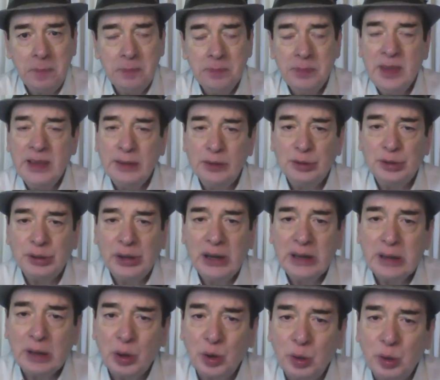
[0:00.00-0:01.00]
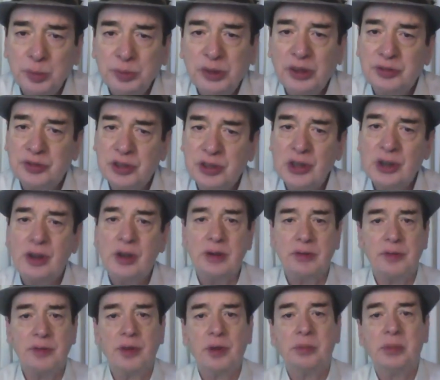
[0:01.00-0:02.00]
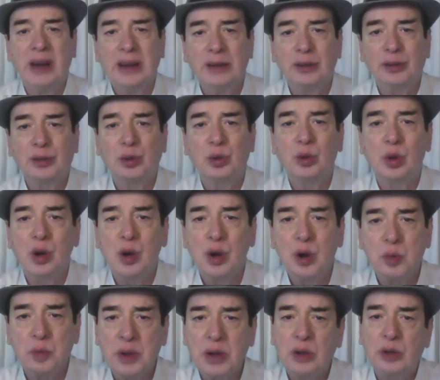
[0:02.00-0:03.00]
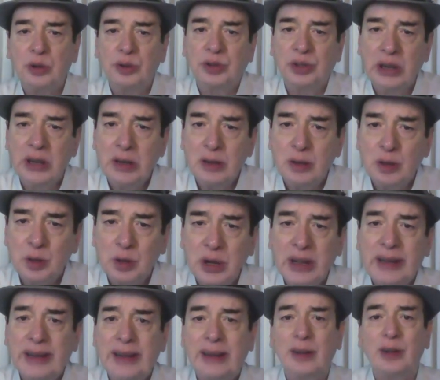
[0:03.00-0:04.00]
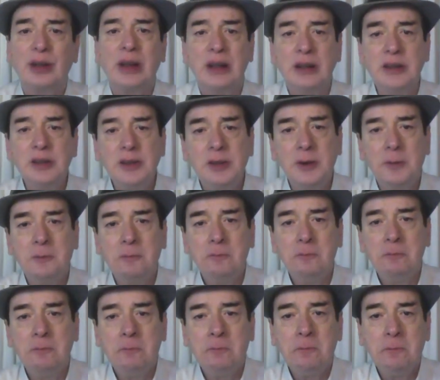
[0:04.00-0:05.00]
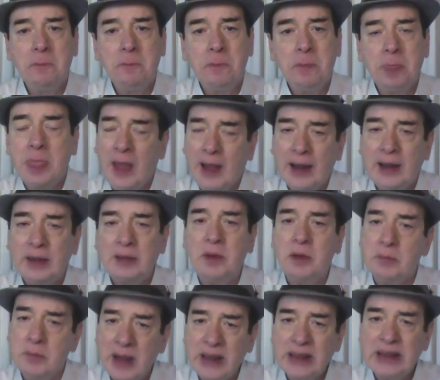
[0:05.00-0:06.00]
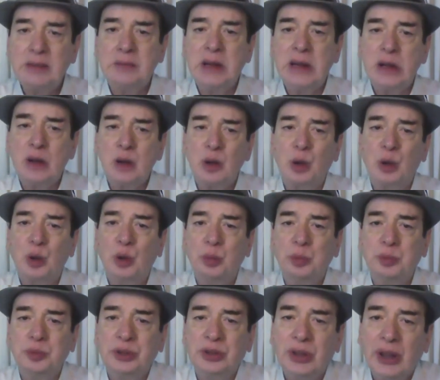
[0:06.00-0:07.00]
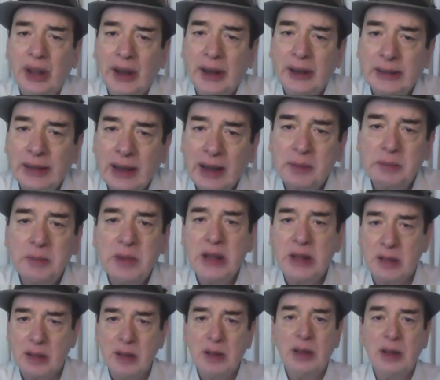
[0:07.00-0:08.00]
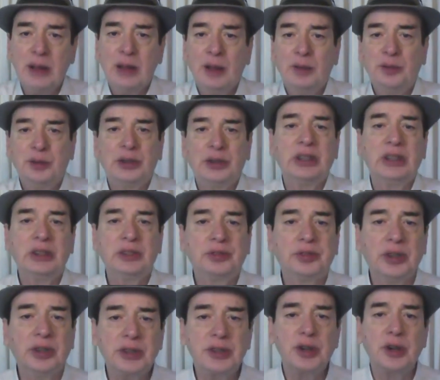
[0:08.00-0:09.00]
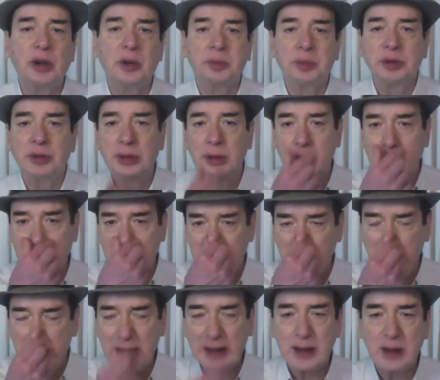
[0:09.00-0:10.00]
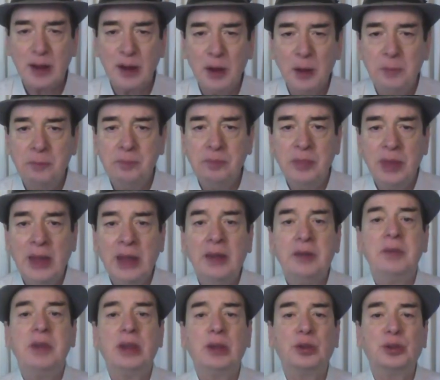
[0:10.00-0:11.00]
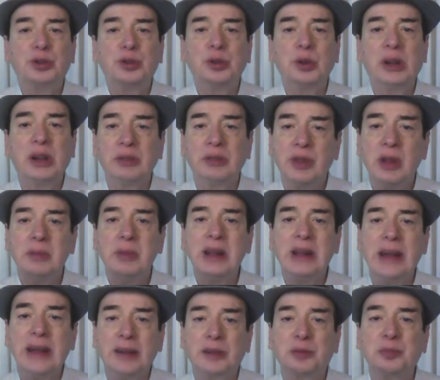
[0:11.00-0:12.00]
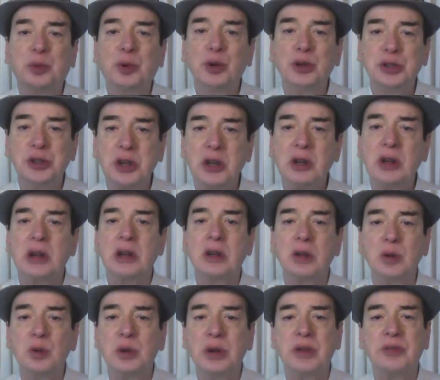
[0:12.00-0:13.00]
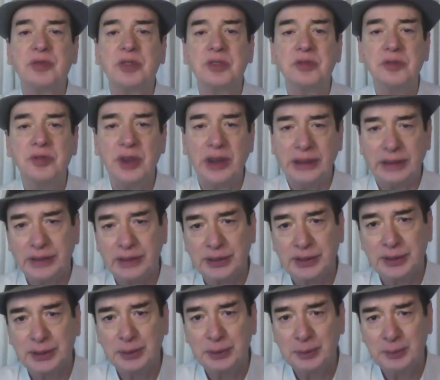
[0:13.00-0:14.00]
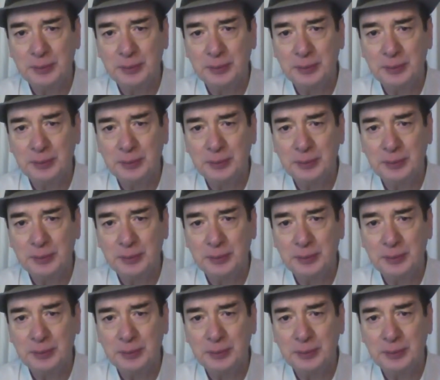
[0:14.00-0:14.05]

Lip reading: They used to get groups of children from high school to PUC to degree college and make them into groups and come in for these workshops, where we used to give them an exposure into different faiths.